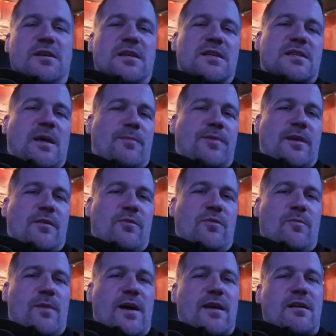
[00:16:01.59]
something
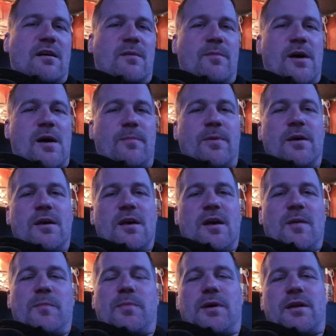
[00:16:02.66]
new might come up.
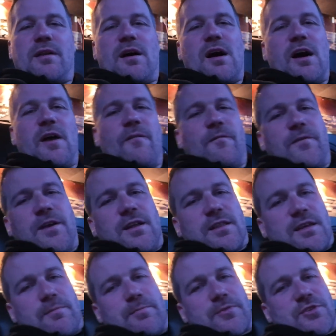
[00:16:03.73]
But I feel
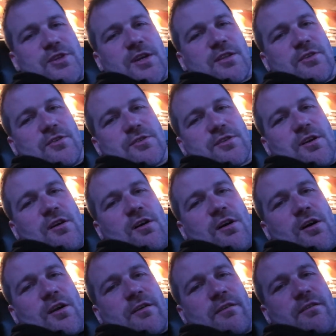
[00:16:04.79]
that projectors
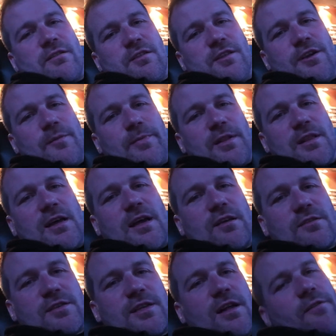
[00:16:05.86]
are a little bit
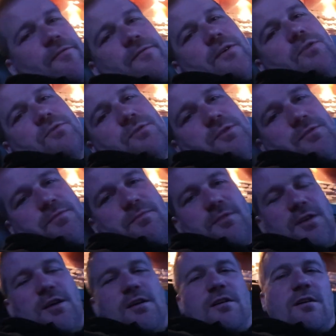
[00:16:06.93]
like cell phones.
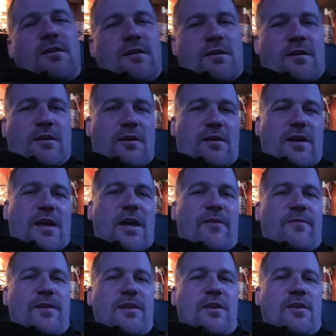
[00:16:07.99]

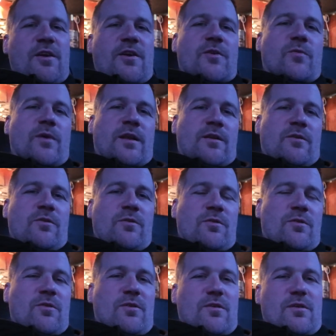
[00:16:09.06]
Every year when
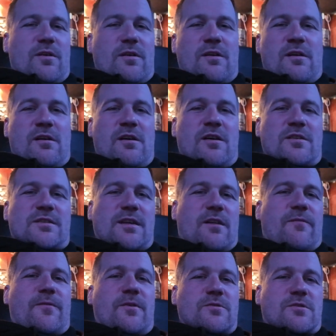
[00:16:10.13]
new
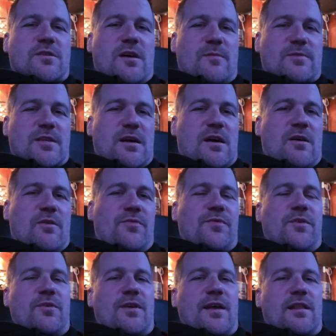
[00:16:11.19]
cell phones comes out,
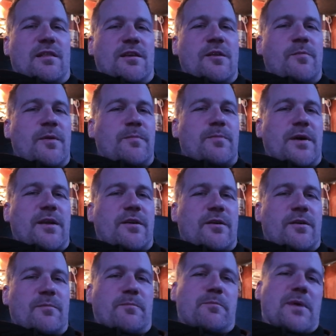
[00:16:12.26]
you get a little bit
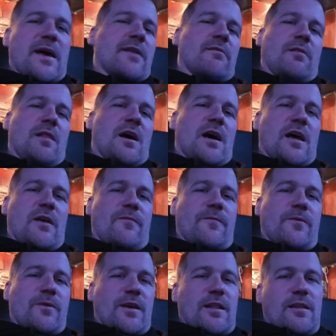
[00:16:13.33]
better battery life,
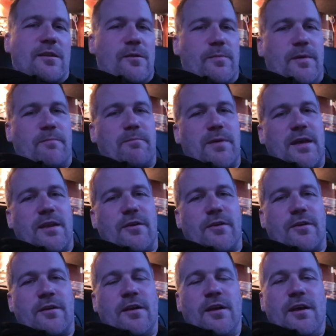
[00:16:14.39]
you get a little bit
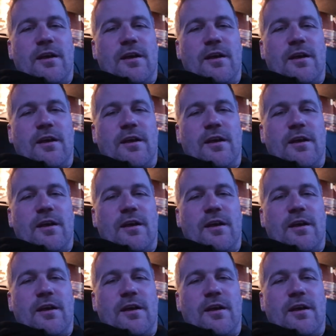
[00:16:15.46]
better